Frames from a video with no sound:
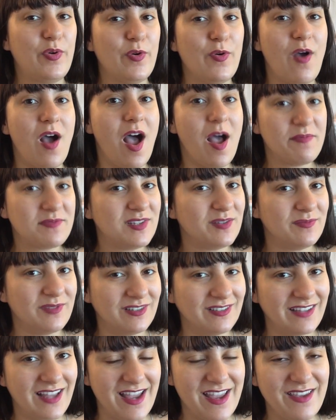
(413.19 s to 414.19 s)

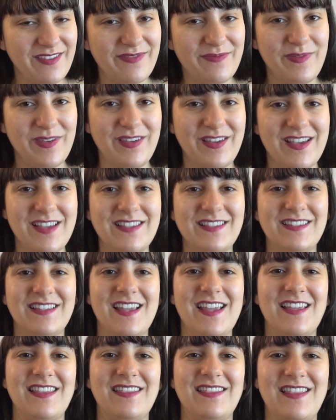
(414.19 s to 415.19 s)
pro-optimal life, because
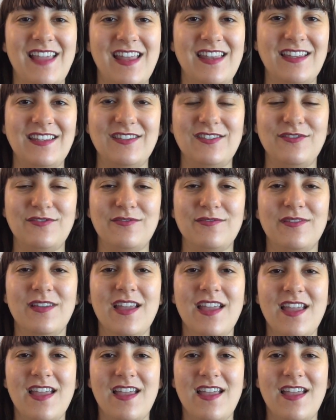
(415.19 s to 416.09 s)
like they didn't do